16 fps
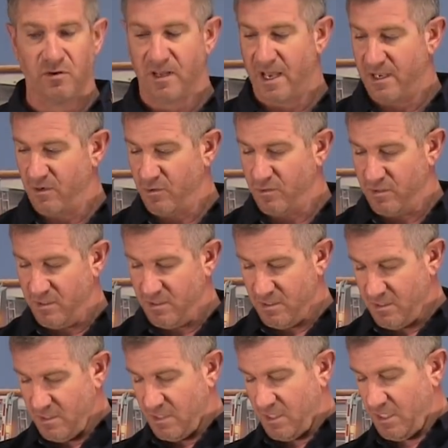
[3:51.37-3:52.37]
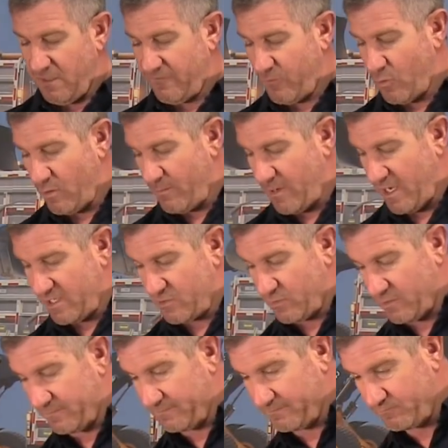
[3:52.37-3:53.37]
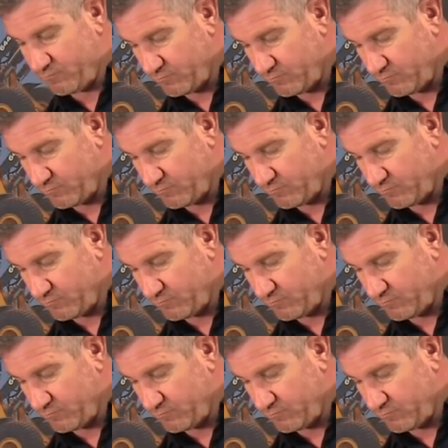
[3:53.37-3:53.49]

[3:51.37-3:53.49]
diode E4 module.